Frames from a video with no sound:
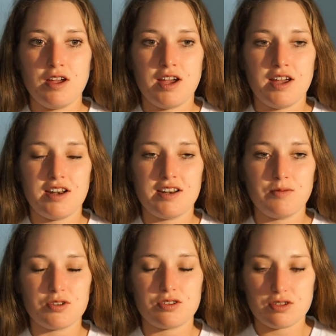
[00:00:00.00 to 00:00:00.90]
And it
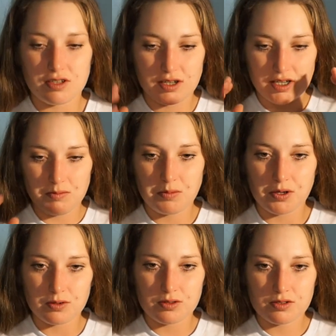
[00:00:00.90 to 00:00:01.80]
was just an
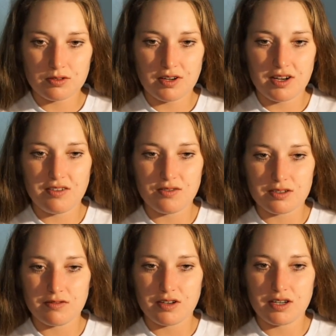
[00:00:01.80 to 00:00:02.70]
impulse, and it
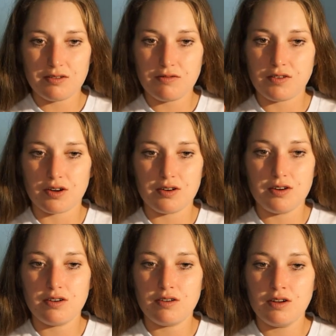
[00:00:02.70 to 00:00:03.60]
was a very
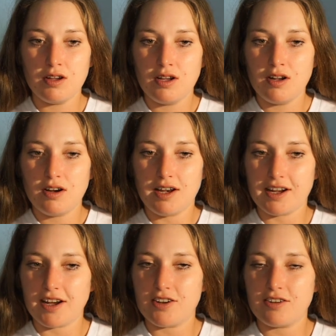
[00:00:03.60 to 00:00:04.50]
foreign,
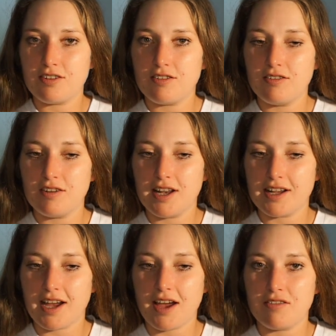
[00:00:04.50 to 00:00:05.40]
like, I
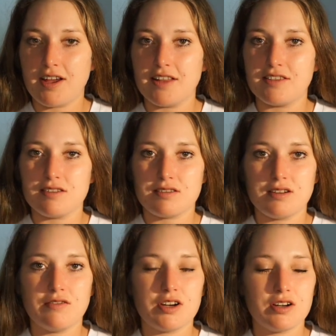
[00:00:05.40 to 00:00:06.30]
haven't had this
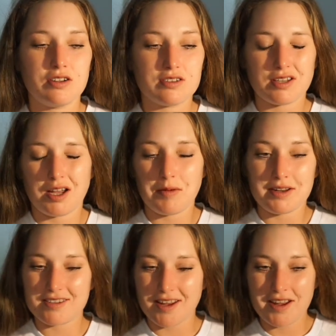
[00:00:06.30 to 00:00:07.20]
in a very long time.
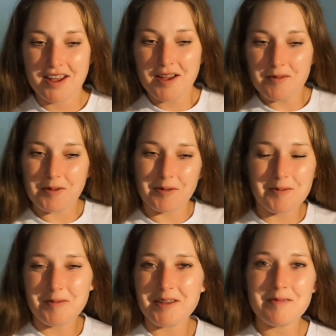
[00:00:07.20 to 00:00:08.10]
I'd say
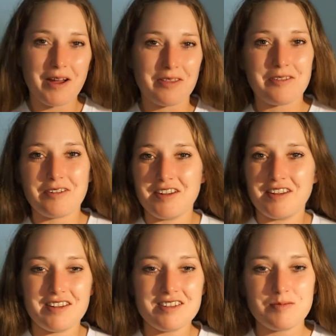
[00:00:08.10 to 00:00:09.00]
probably about 3
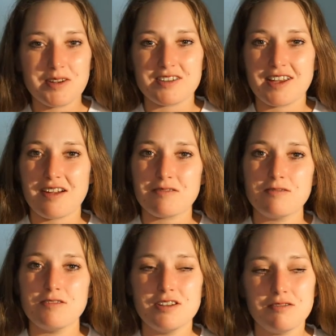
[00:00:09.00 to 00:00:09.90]
years, because I
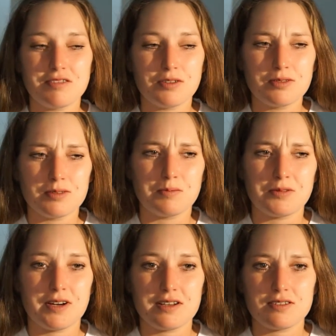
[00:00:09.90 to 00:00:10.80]
haven't really felt
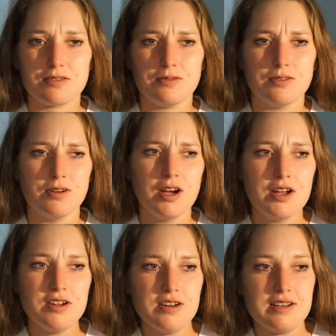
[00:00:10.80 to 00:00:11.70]
depressed or
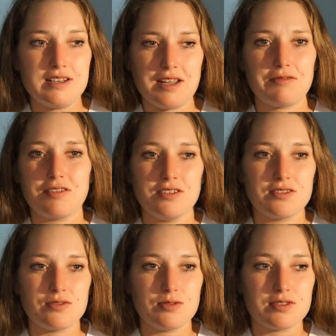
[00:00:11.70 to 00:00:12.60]
definite
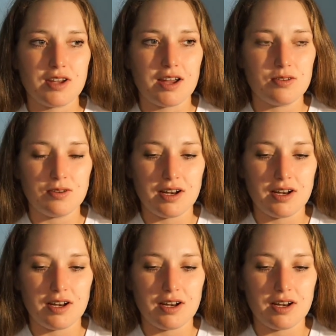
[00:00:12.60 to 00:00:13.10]
suicidal.